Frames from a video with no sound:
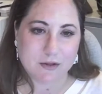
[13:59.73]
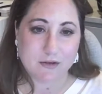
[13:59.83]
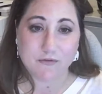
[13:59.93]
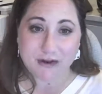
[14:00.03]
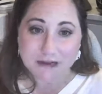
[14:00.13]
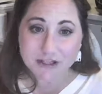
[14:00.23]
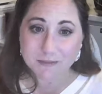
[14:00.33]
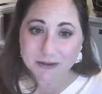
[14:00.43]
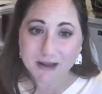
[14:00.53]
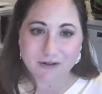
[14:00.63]
the
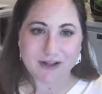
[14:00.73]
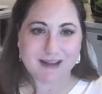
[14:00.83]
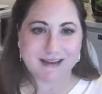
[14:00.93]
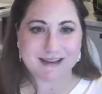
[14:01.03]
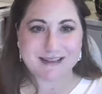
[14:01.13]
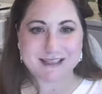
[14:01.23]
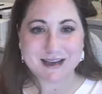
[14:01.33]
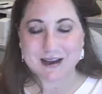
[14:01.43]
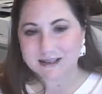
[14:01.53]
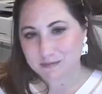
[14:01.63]
friendship level at
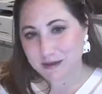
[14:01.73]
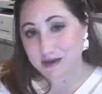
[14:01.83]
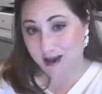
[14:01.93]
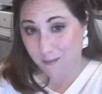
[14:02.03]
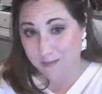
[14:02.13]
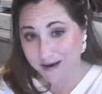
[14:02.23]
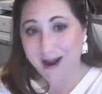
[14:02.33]
INTA is maybe up a